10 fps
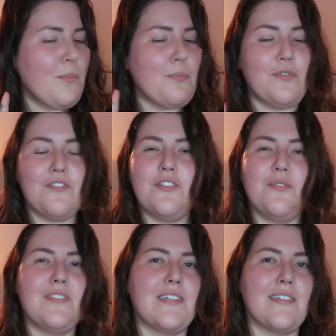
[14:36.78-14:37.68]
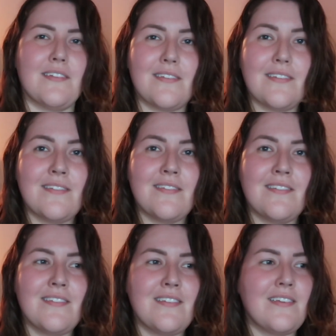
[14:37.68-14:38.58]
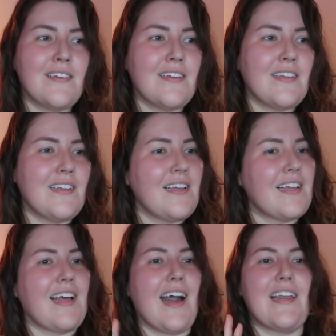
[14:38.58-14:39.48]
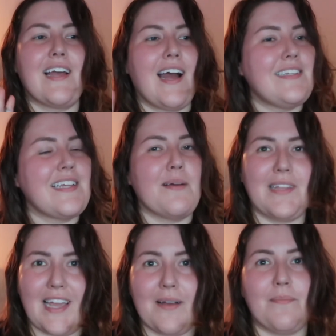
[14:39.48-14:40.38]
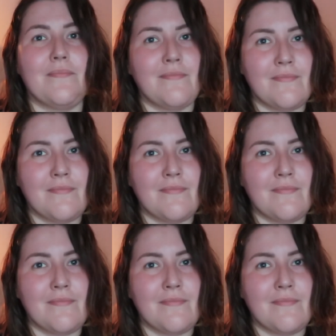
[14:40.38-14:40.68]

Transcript: moved to New Zealand, got a goddamn lamb.